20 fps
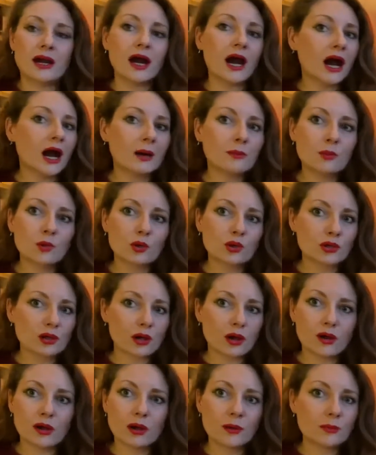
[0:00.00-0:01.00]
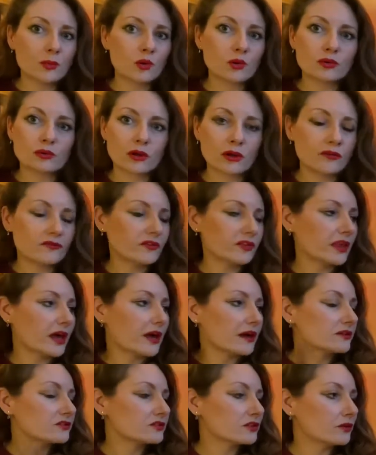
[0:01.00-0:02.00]
I'm all over
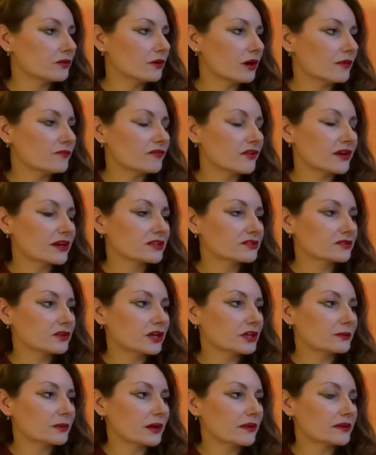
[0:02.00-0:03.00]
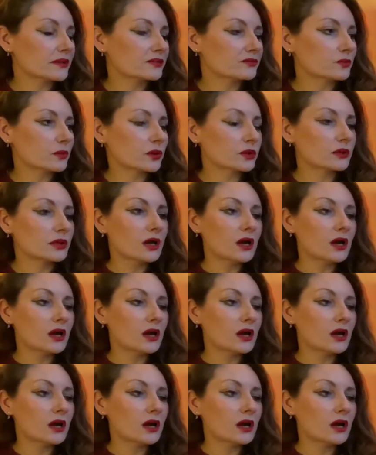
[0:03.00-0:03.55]
that. So I'm very excited about this one.